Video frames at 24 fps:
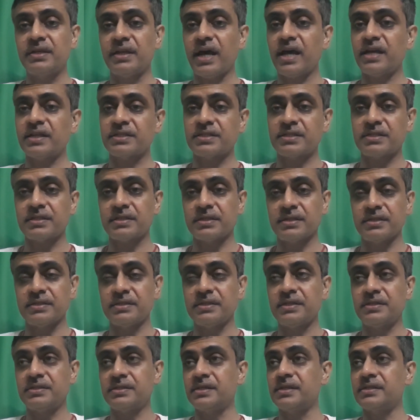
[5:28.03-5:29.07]
Last in
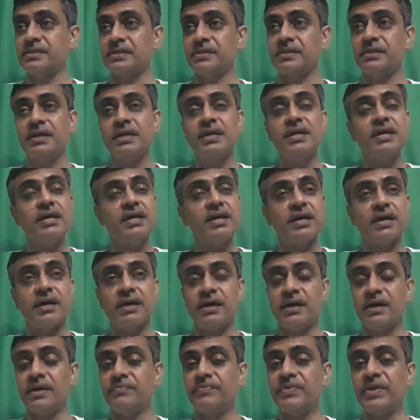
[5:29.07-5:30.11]
this season,
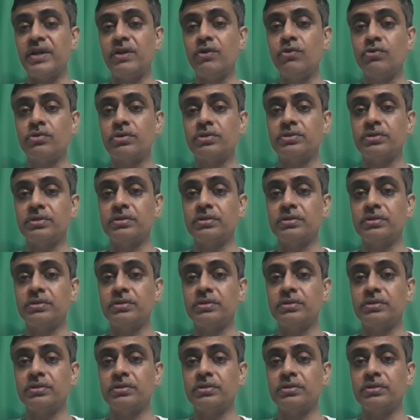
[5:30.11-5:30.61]
they looked,